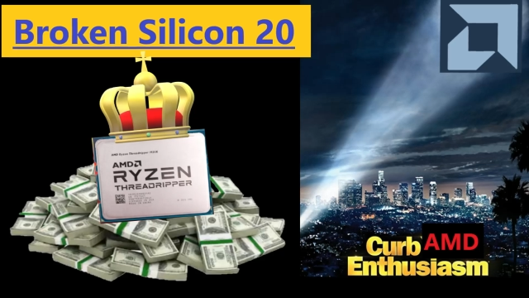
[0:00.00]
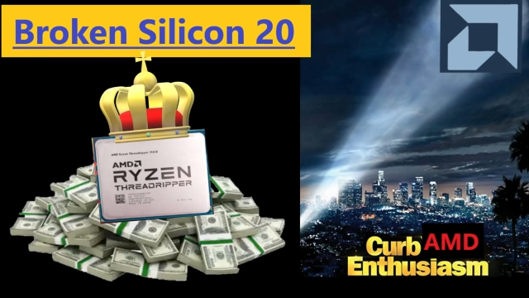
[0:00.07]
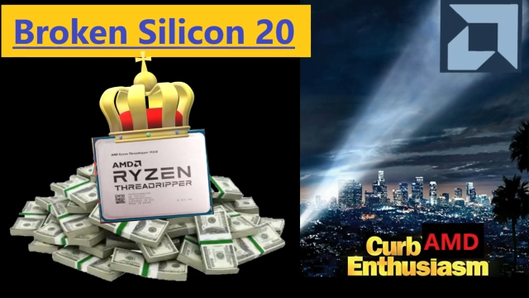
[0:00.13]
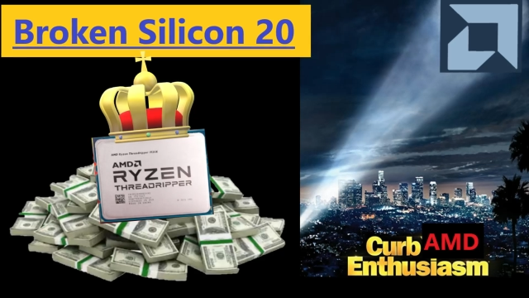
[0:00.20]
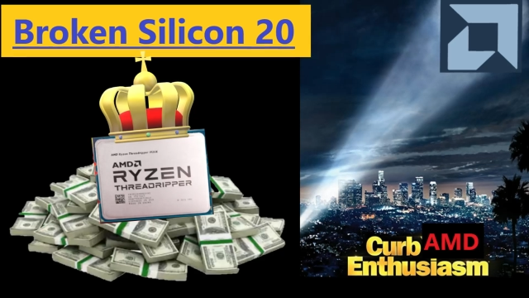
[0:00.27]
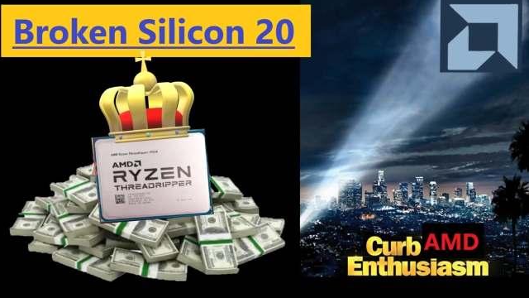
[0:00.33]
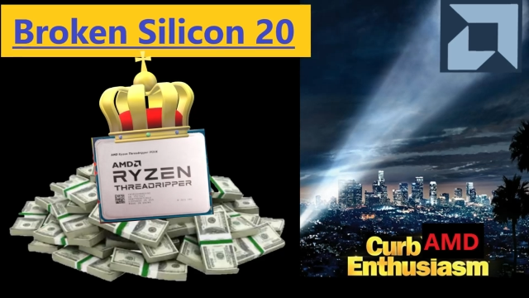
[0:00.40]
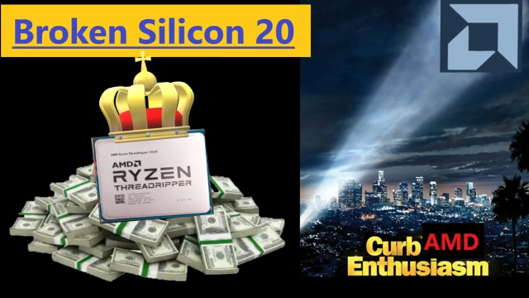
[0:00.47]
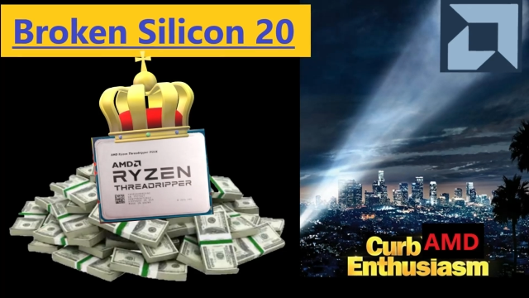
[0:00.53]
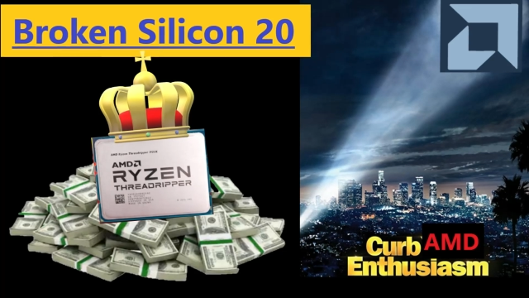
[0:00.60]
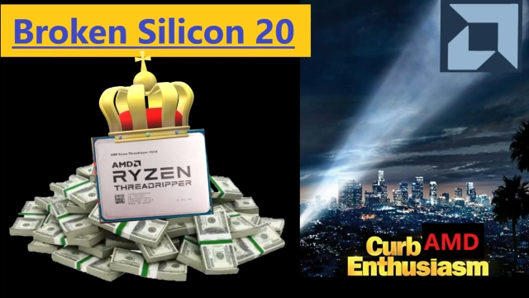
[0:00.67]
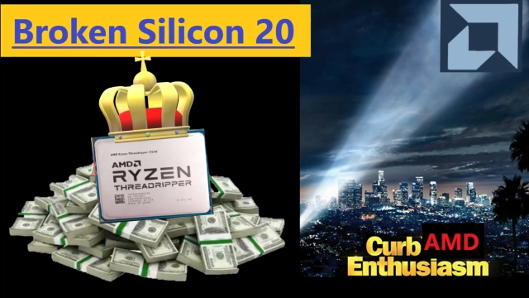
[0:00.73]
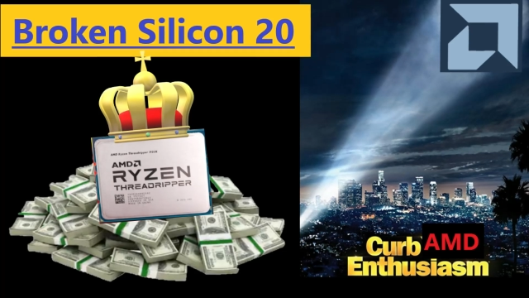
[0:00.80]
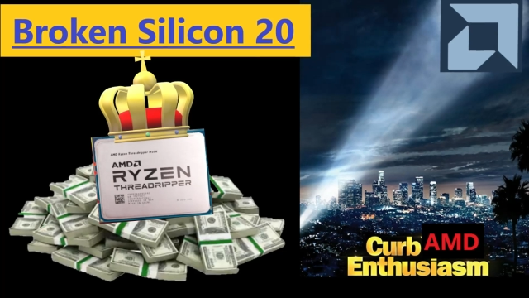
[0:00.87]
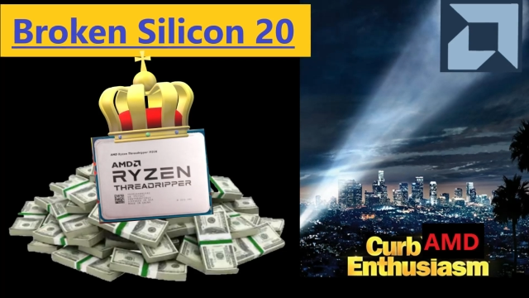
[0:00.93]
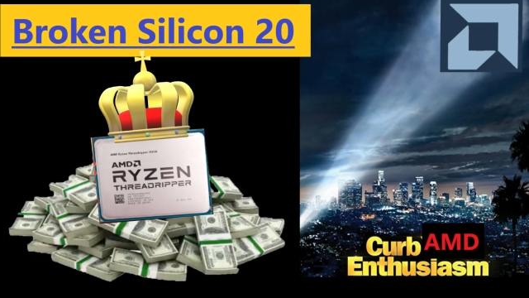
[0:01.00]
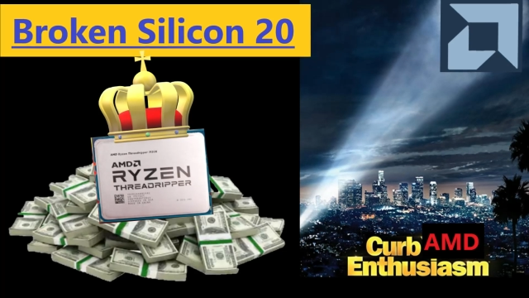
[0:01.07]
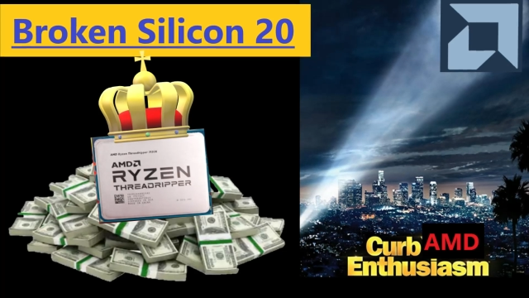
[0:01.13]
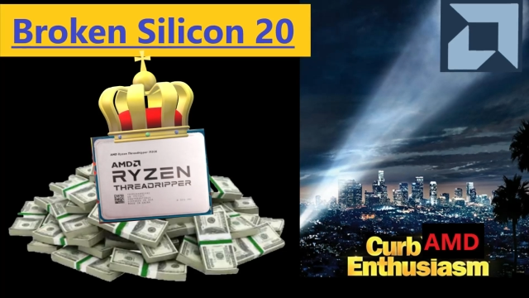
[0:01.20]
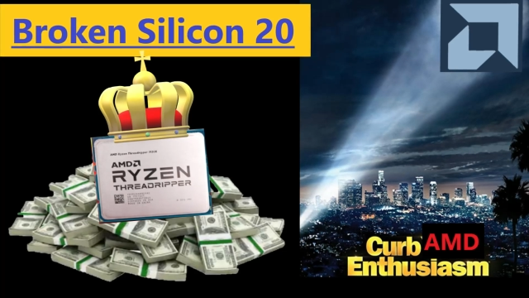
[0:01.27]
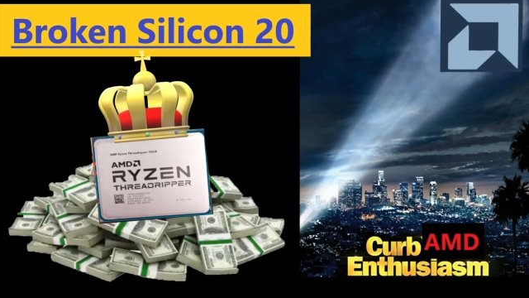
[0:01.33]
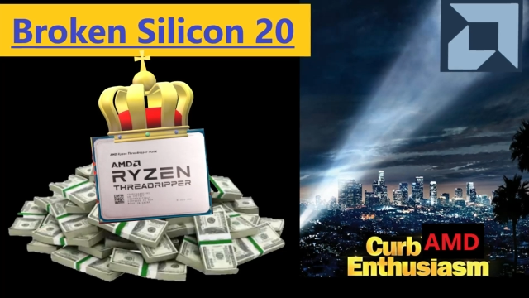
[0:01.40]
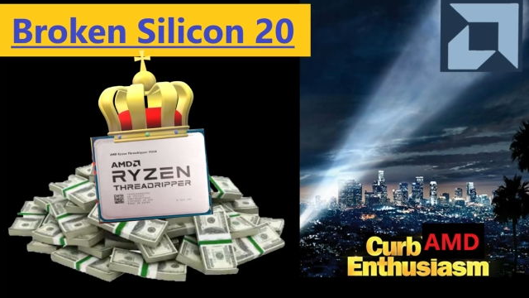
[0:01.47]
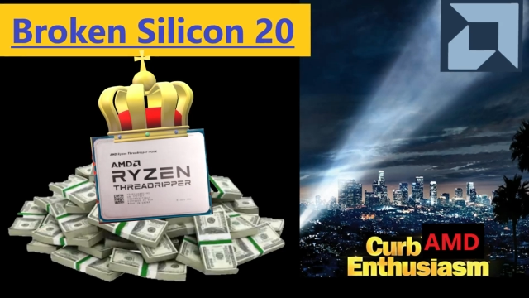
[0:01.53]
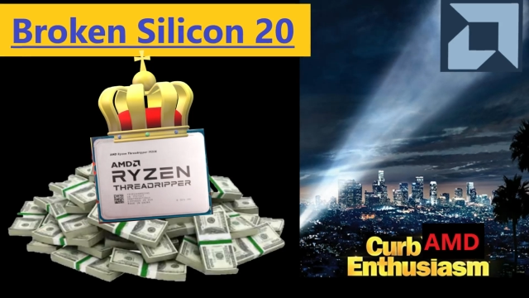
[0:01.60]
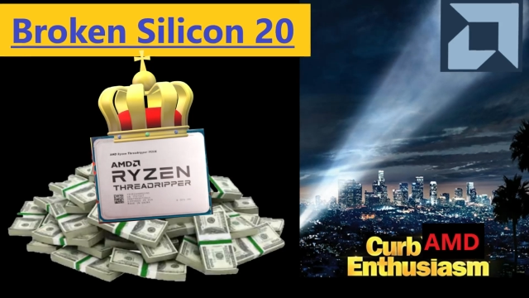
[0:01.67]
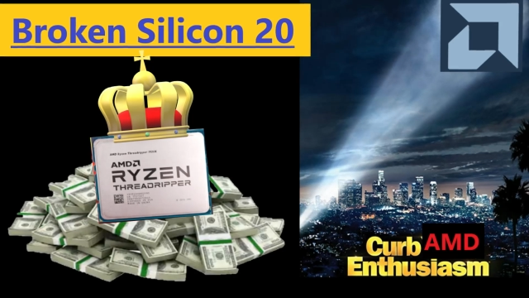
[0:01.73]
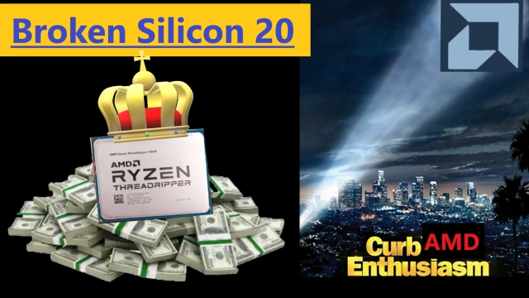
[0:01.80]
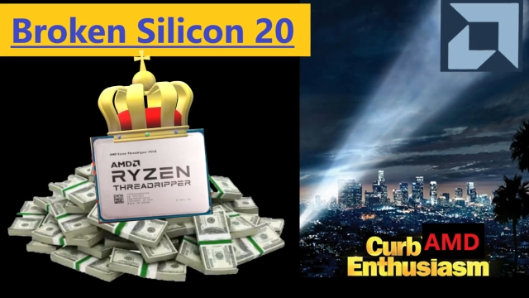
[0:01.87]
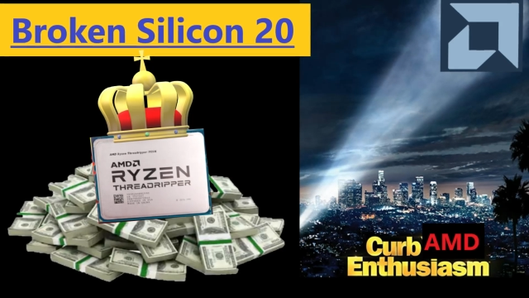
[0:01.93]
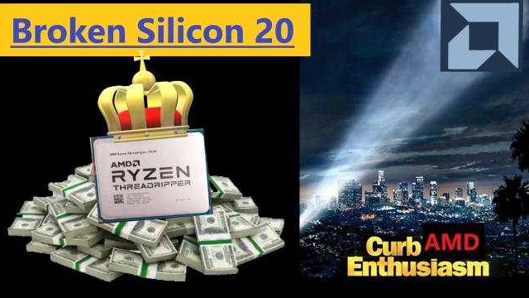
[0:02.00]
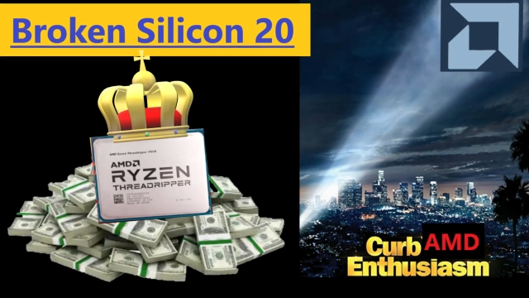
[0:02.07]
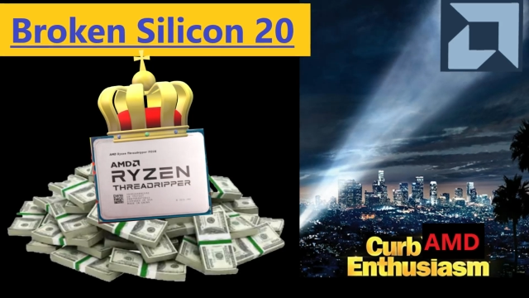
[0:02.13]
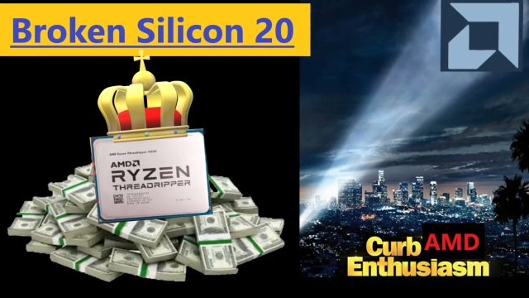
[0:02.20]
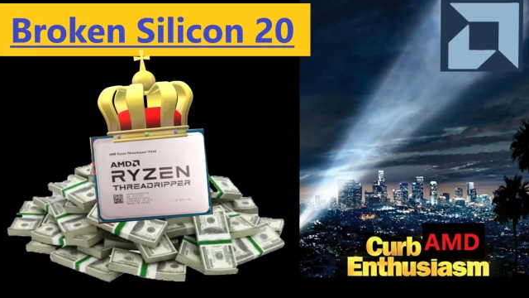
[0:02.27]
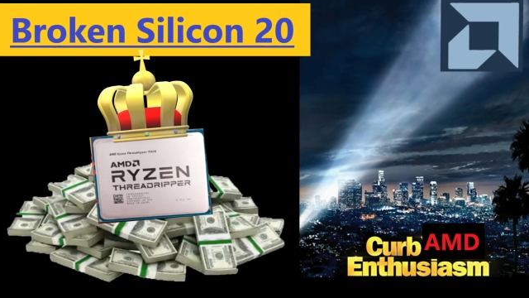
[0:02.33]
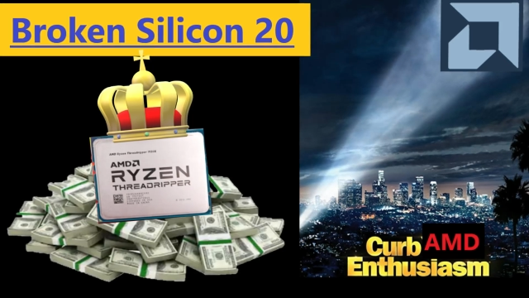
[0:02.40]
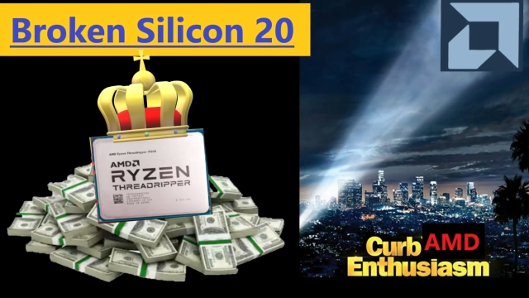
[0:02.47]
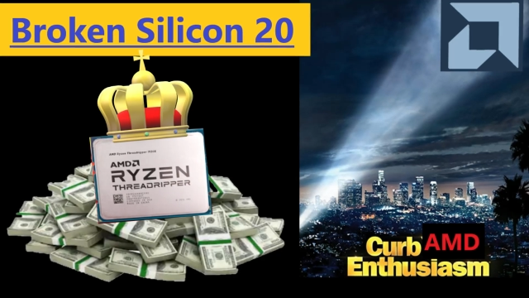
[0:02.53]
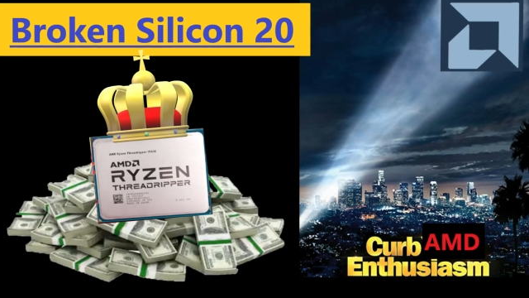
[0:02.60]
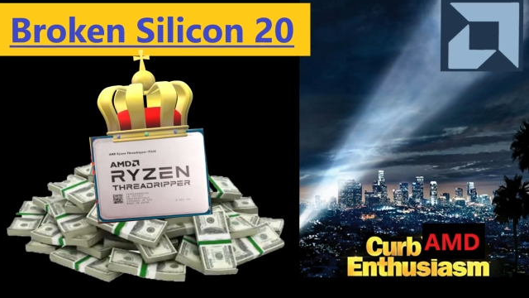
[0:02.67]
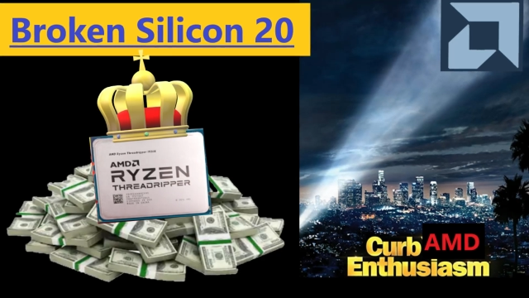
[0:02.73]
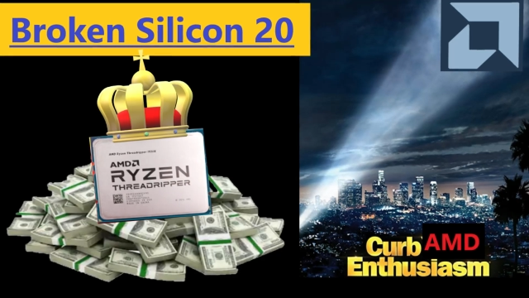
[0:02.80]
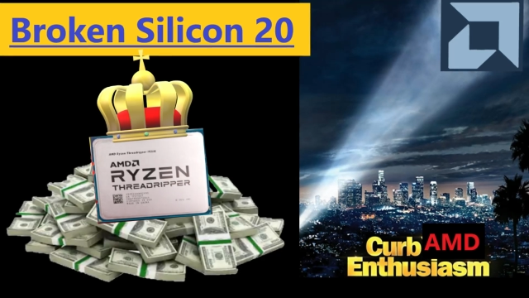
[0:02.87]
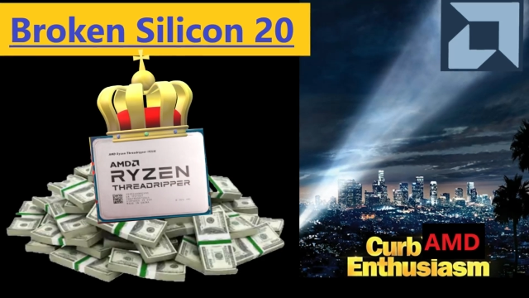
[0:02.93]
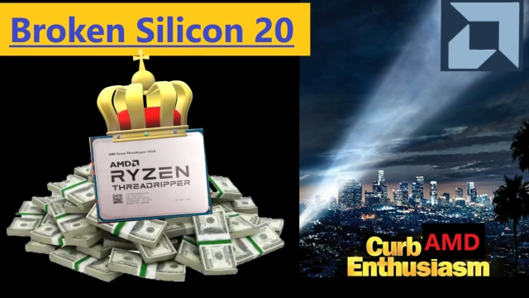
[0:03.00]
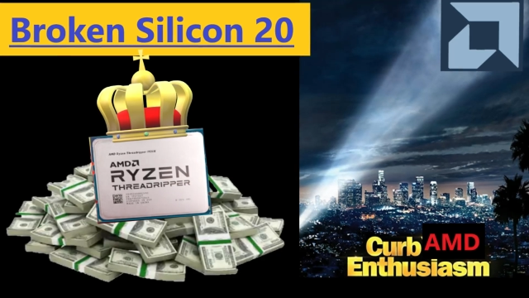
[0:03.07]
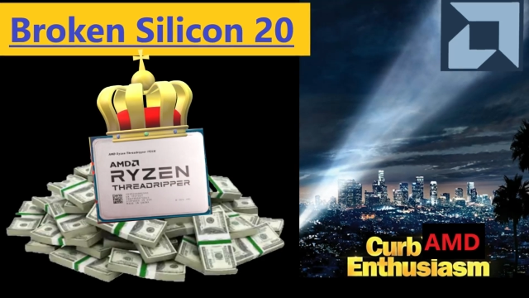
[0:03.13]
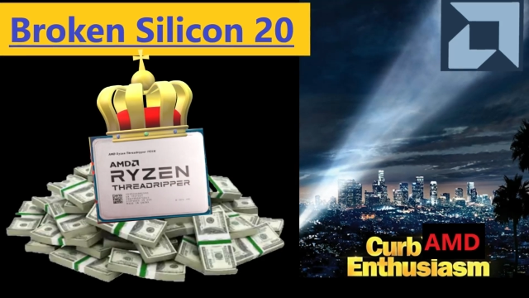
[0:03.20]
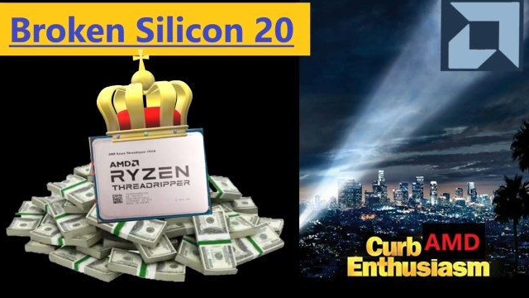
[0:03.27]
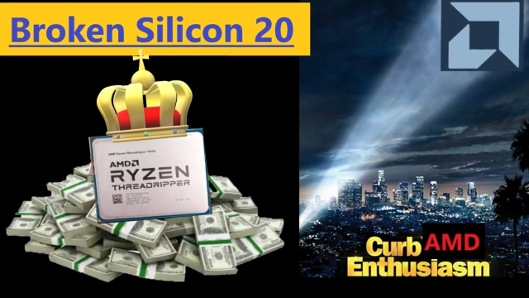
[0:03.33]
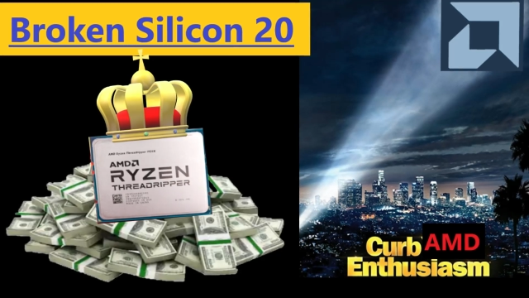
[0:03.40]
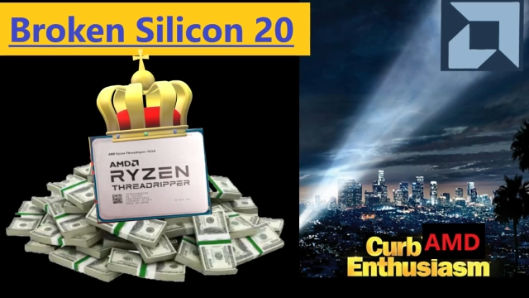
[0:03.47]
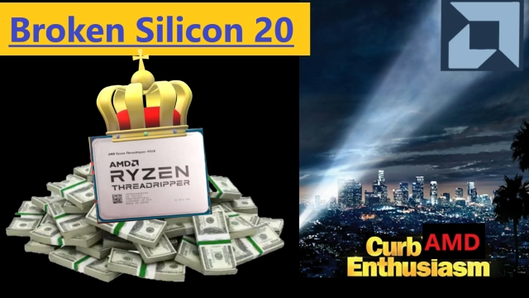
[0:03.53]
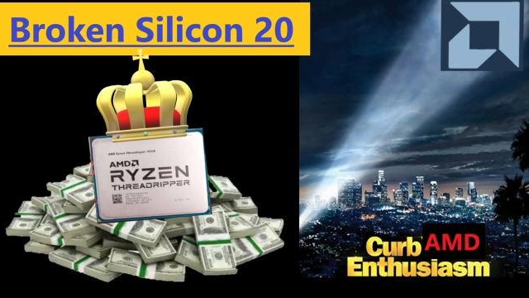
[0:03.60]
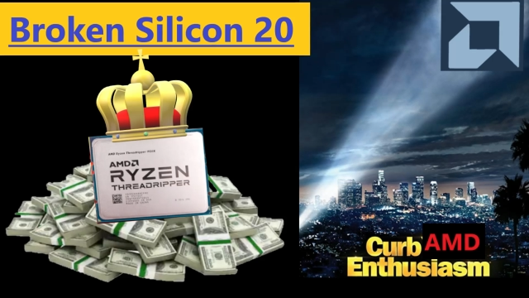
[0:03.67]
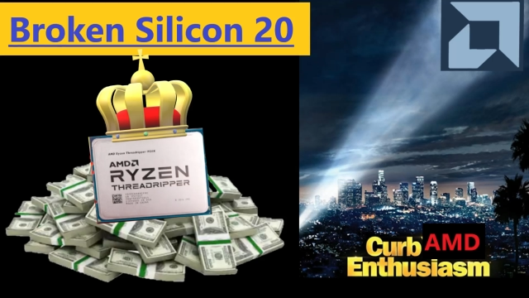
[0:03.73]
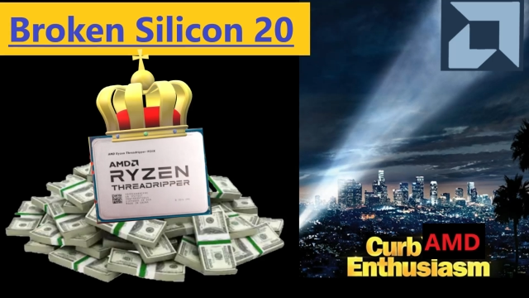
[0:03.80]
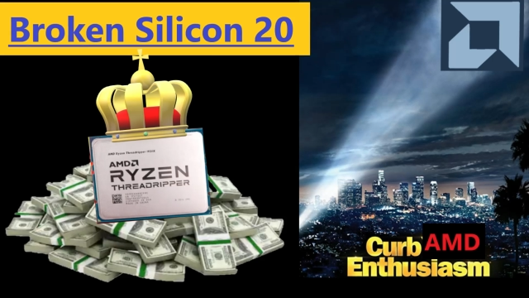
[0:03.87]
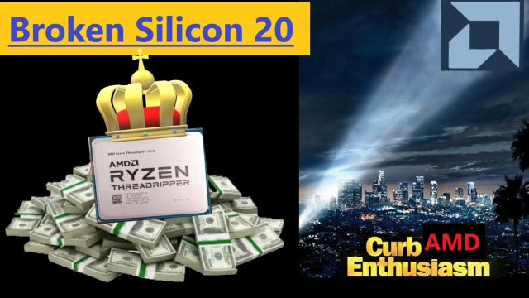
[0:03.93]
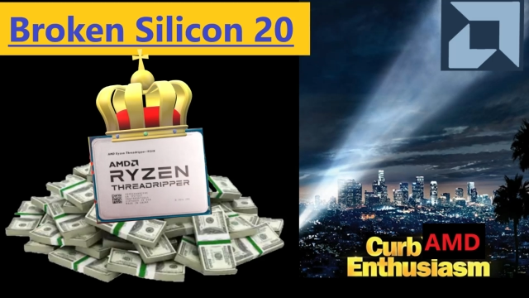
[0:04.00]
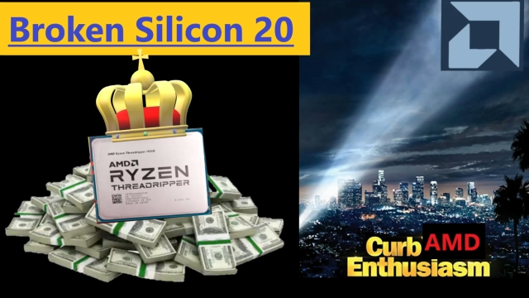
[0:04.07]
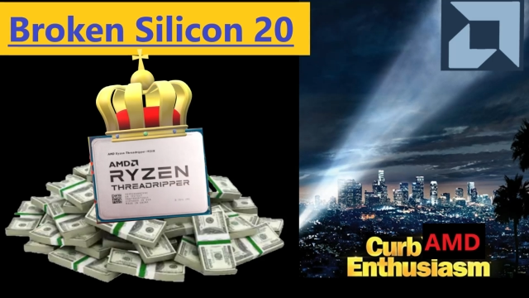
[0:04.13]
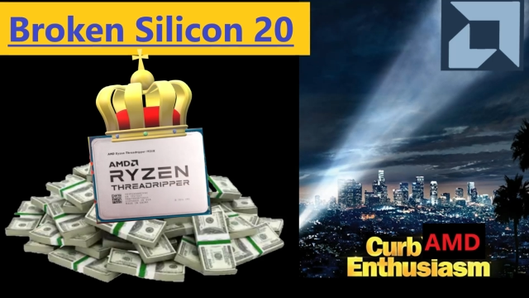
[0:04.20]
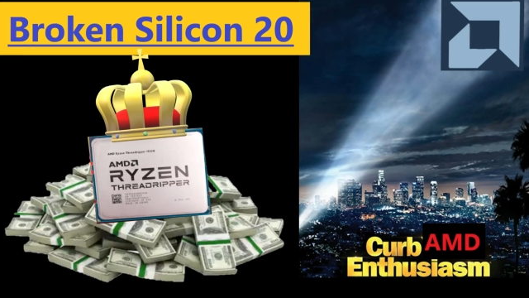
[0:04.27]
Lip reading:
Nobody's mouth can be seen.